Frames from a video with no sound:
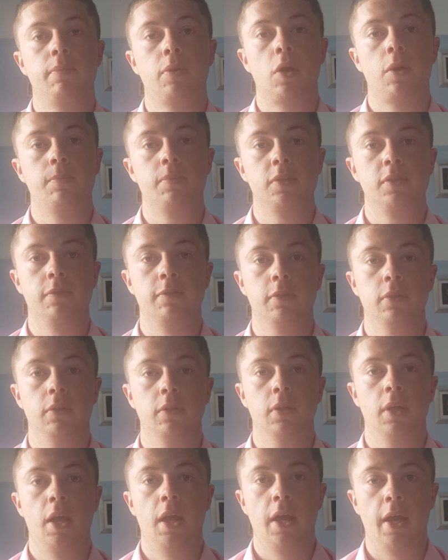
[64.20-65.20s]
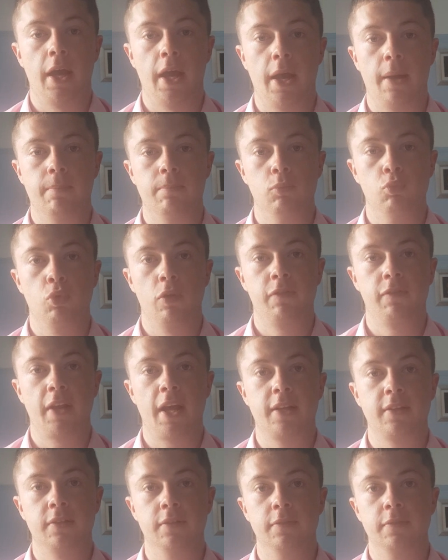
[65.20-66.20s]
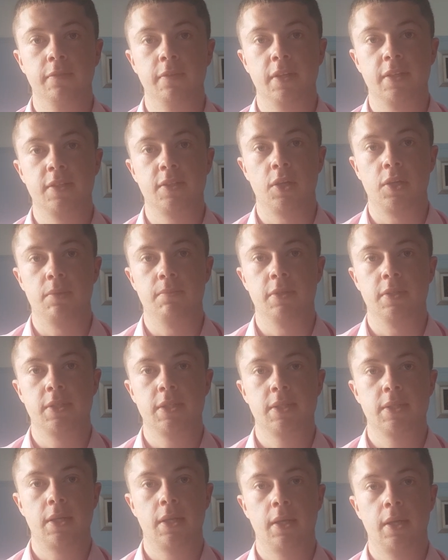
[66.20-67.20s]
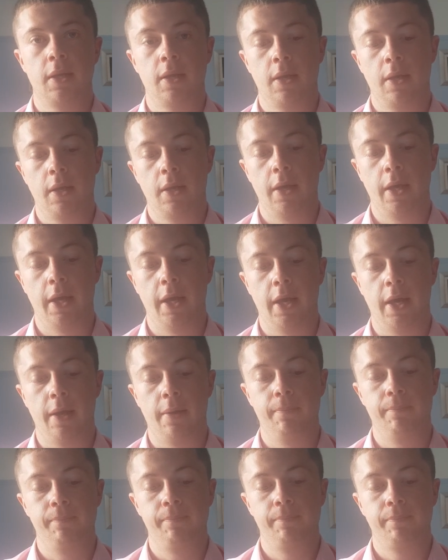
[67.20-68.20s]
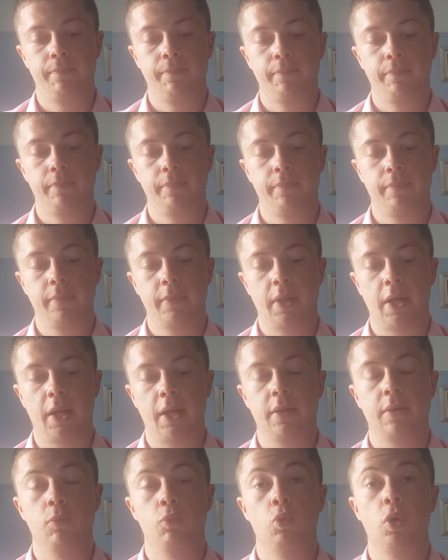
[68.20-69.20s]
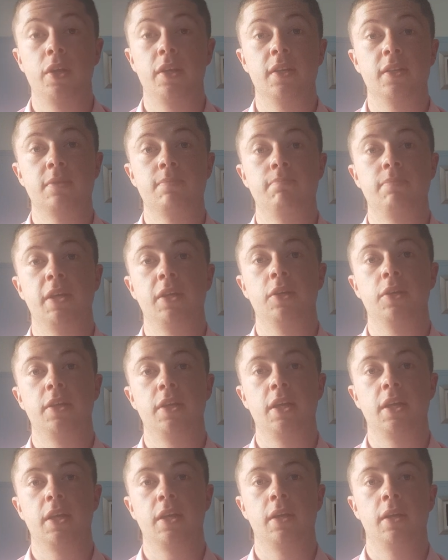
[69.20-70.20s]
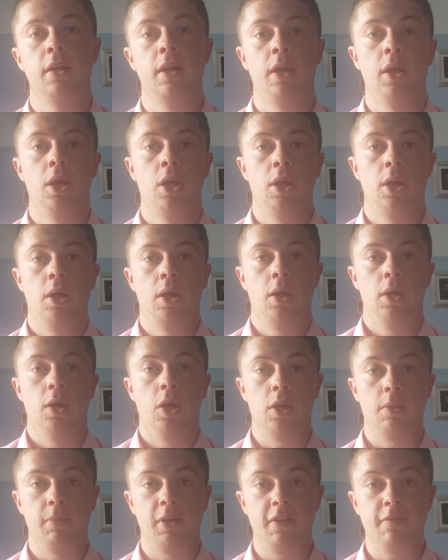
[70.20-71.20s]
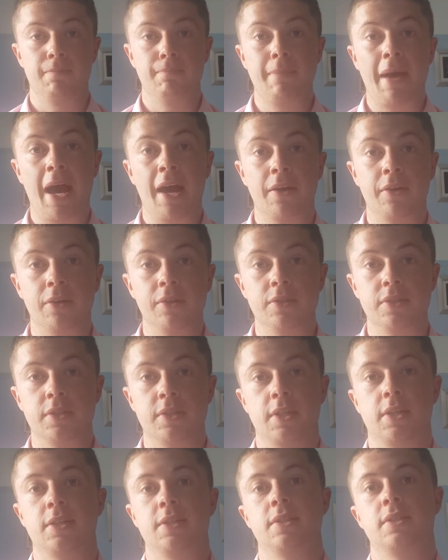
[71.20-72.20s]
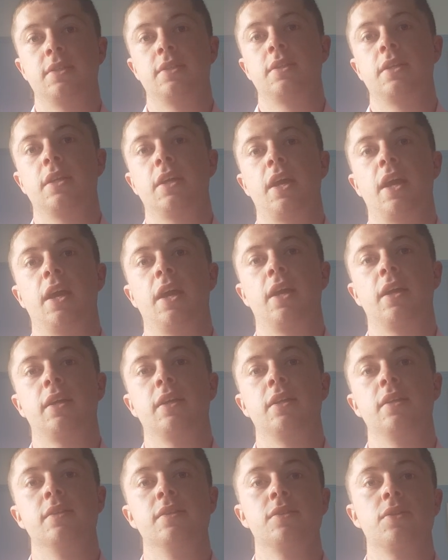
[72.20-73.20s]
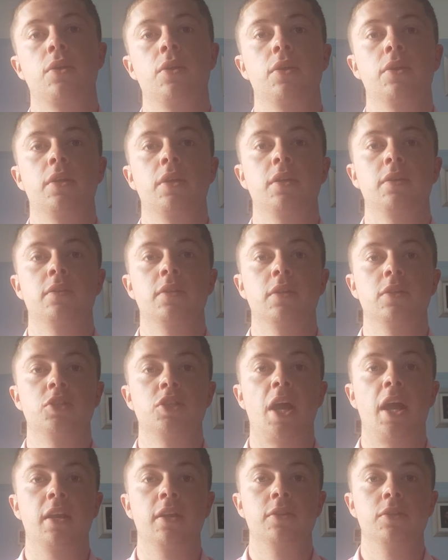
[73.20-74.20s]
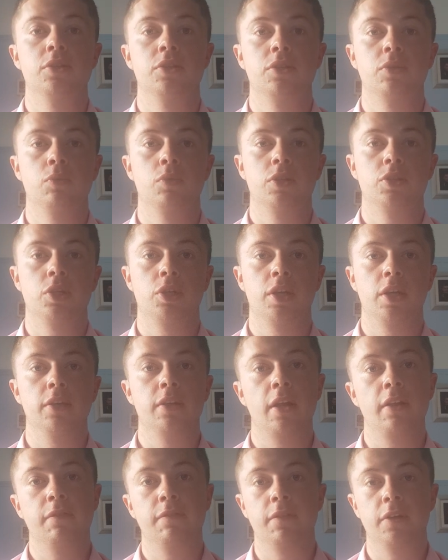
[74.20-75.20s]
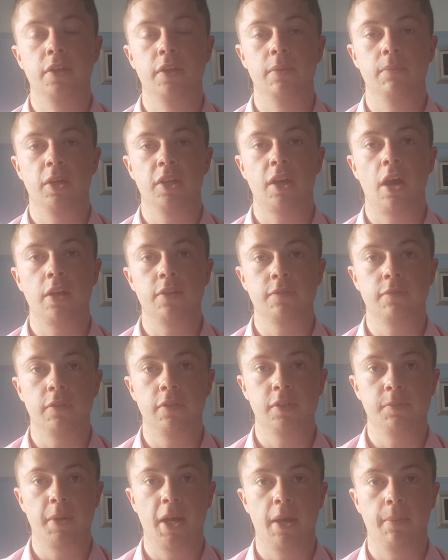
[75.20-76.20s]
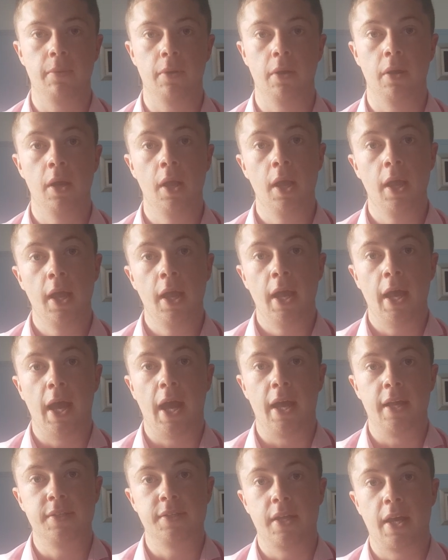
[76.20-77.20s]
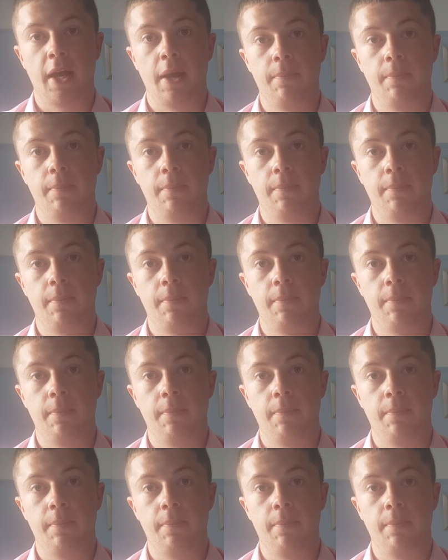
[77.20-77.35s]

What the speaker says: purposeful reflective assignments. And why this big idea I believe matters is concerning the challenge which I identified in my conference paper as